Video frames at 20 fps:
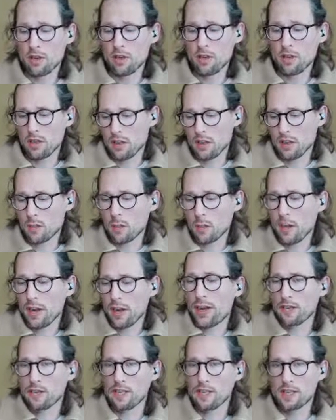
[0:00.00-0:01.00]

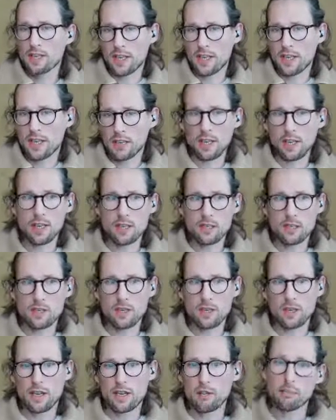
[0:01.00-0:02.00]
you want to have a style
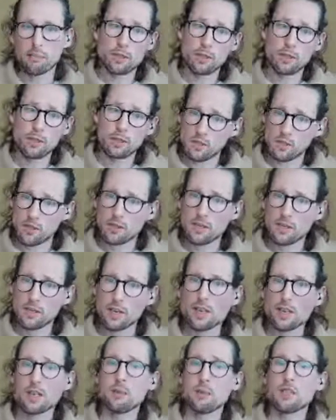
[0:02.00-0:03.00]
guide, you want to have a
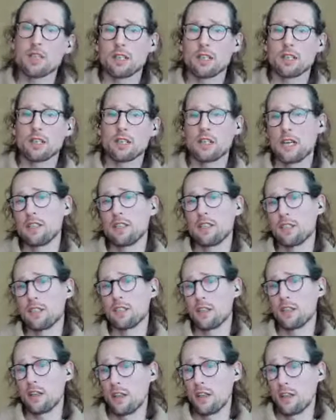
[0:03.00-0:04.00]
persona document that
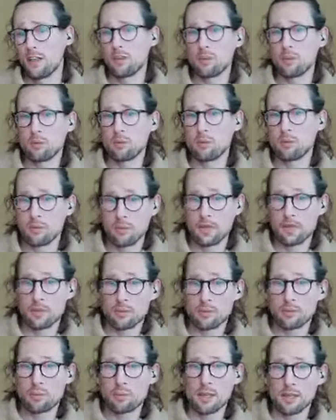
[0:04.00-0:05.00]
says,
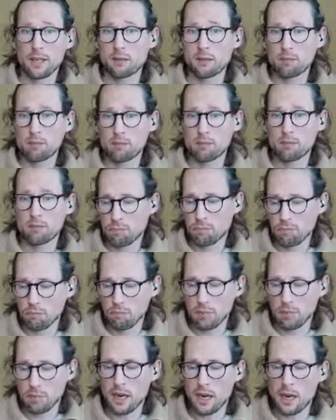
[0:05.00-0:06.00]
how does my
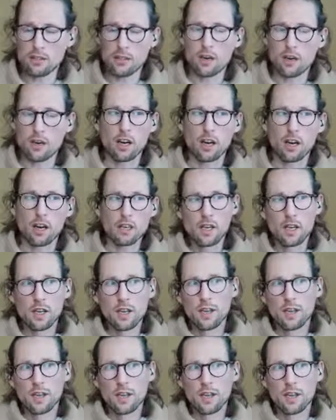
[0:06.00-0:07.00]
bot
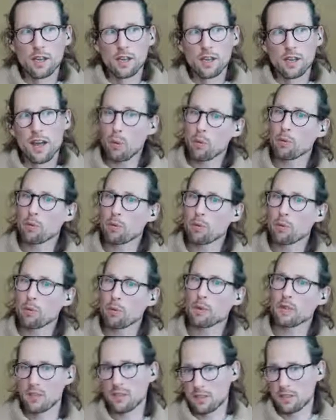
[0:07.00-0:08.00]
talk. That
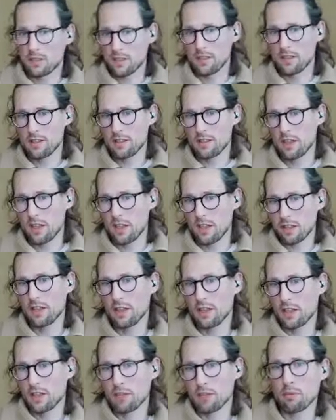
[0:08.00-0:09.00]
helps with
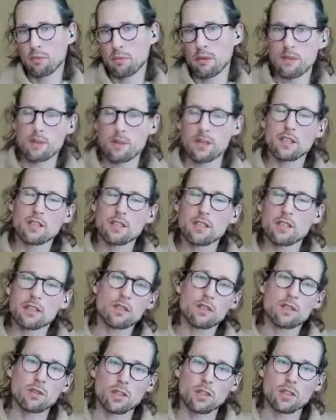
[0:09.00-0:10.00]
consistency in creating a bot.
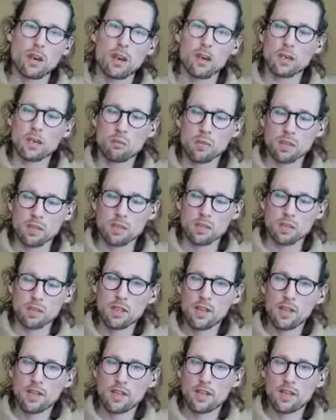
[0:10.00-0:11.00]
But it's also a
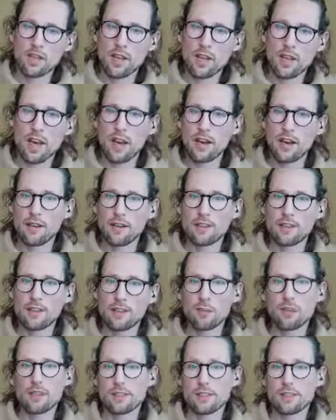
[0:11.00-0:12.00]
document
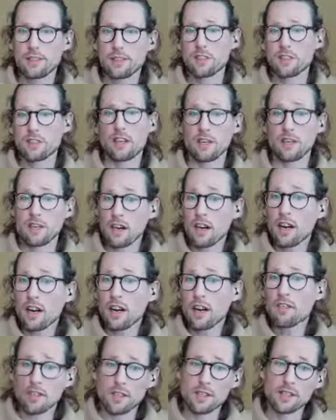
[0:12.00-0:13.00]
that once it's
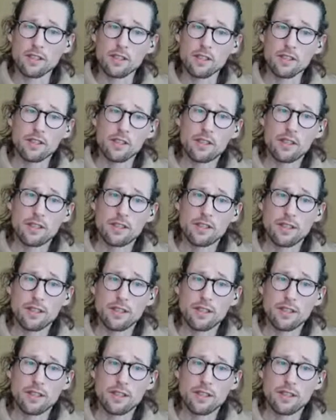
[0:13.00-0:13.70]
signed off on,